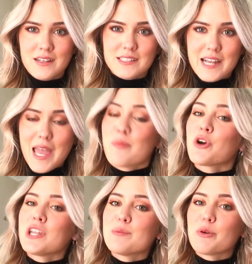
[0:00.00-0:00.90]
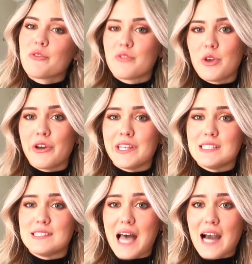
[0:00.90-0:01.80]
Today I'm going to be reviewing
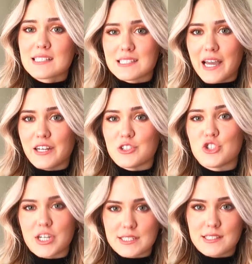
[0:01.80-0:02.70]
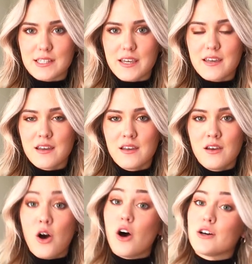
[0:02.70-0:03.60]
Zack Snyder's Justice League,
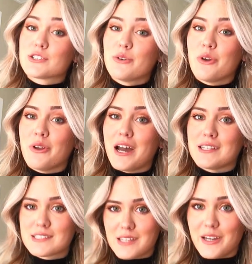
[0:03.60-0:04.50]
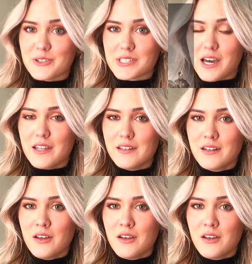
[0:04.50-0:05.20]
also known as Snyder's Cut,